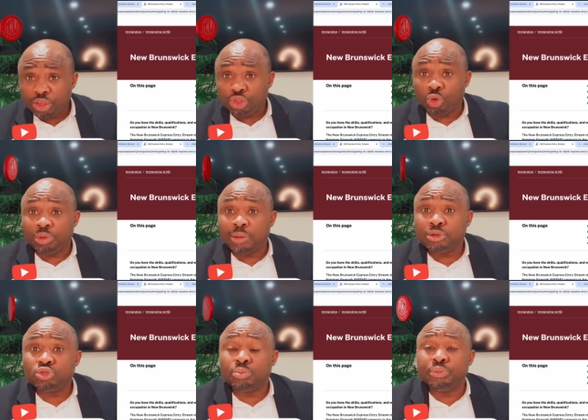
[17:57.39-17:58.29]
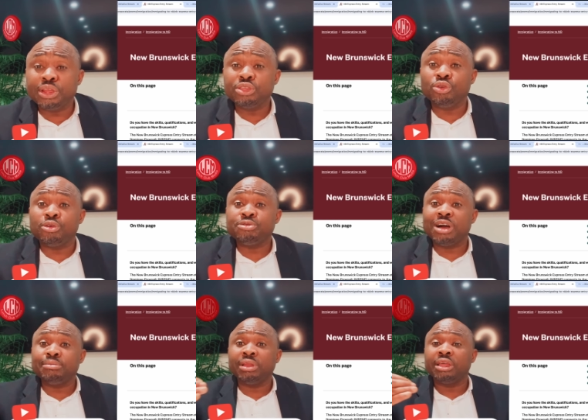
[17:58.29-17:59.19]
you'll be able to bring your
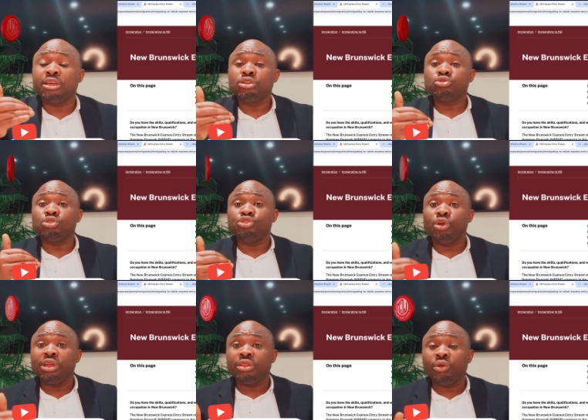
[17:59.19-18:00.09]
family to join you